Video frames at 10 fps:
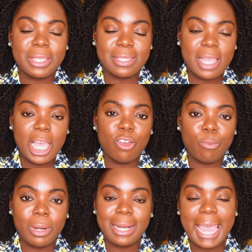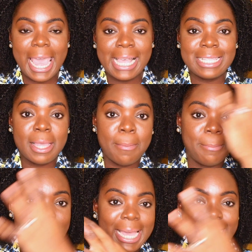style of bonnet that has a
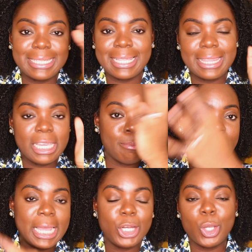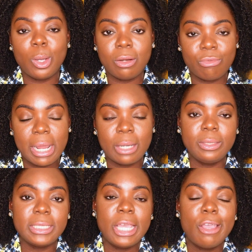band, a thick band going
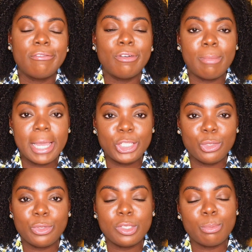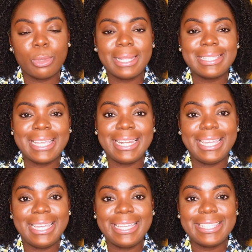around, for my children's bonnets, it
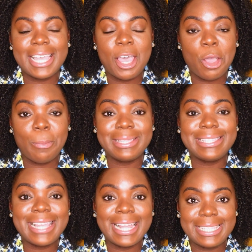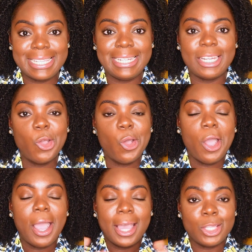is satin
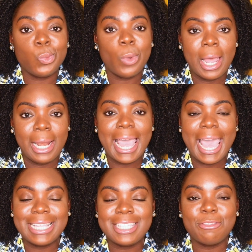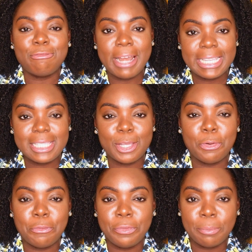as well as the rest
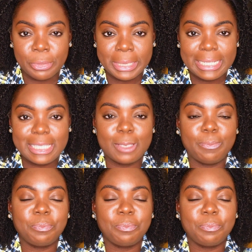of the bonnet.